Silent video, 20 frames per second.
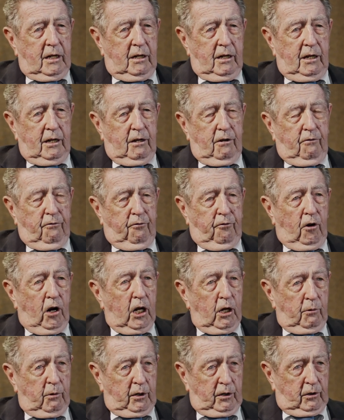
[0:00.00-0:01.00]
uh,
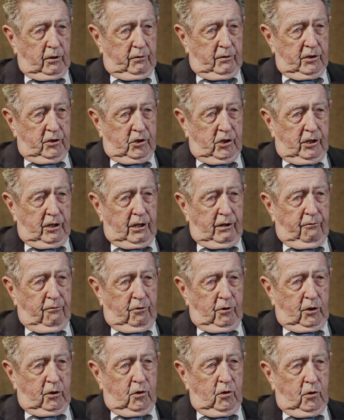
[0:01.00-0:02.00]
following of the
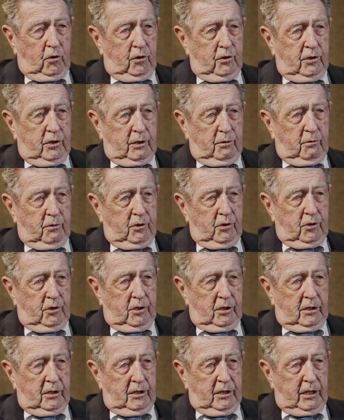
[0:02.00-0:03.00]
Geneva Accords. There
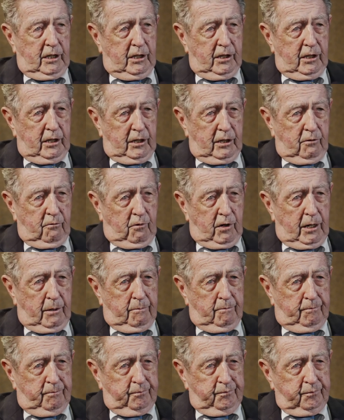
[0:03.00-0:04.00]
was an Indian rep,